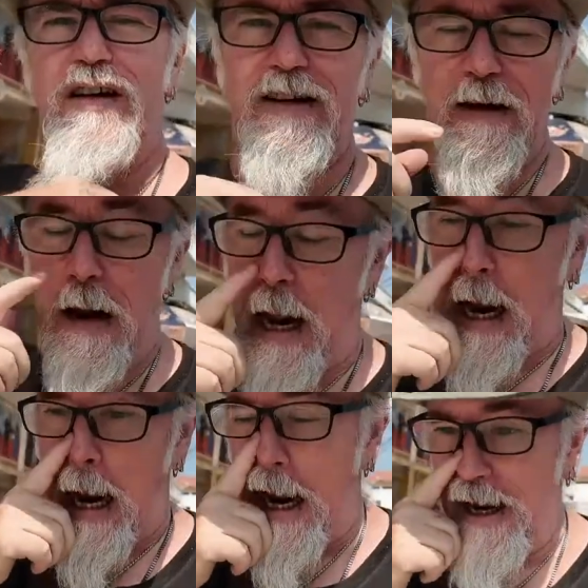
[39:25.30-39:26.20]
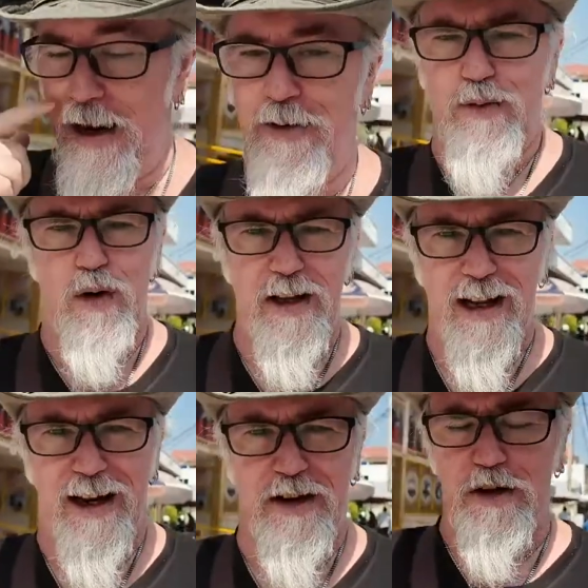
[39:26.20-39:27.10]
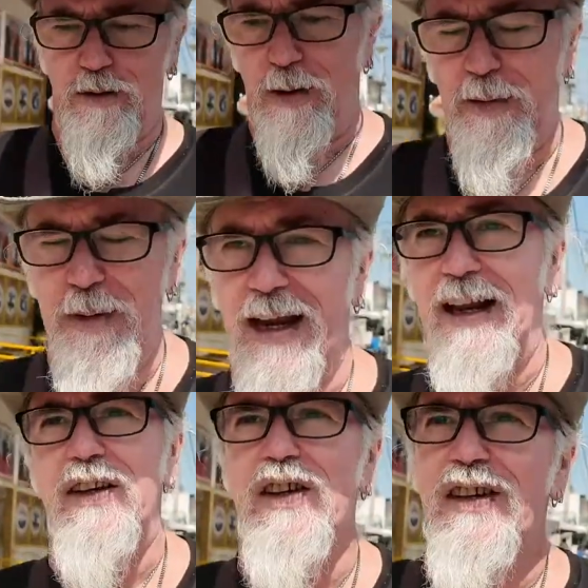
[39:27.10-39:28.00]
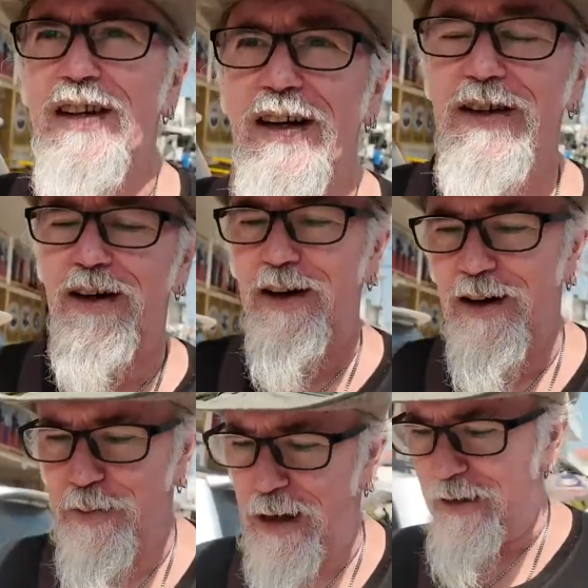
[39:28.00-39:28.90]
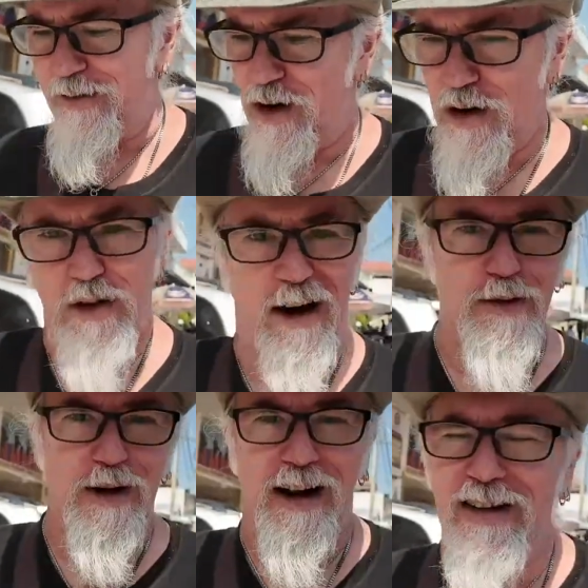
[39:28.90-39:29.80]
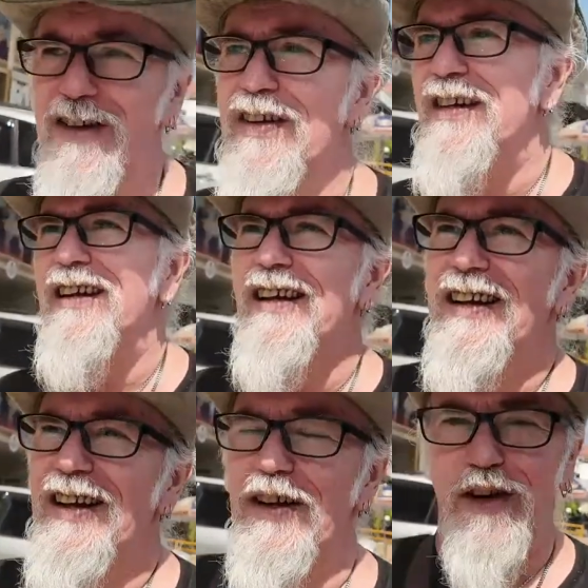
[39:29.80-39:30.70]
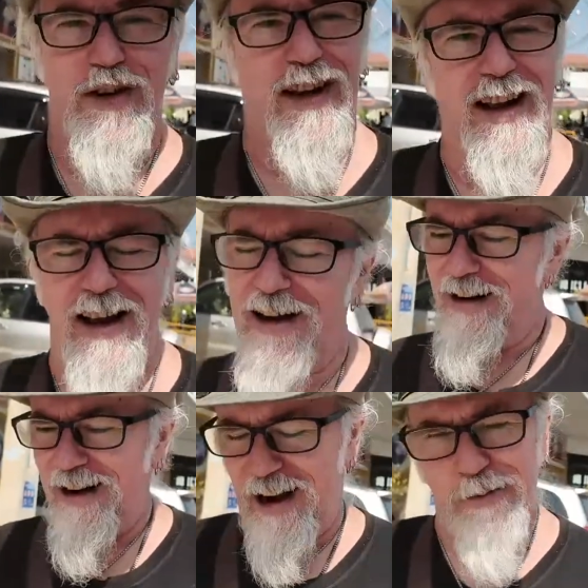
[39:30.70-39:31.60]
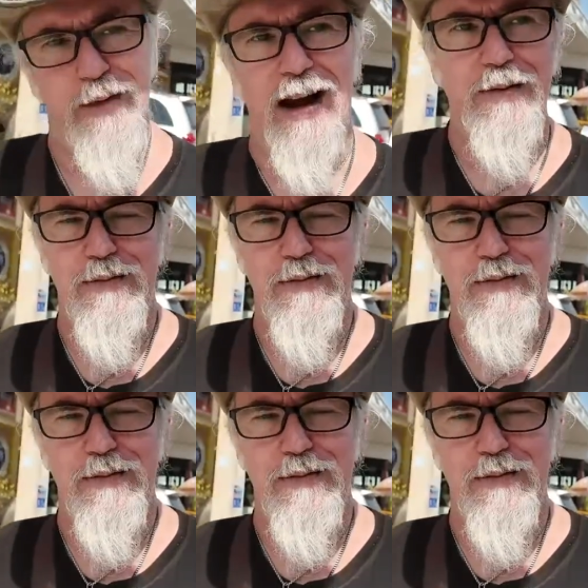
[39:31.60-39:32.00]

on, and I have one that likes to rub up against the, the microphone, drives me nuts. So today, i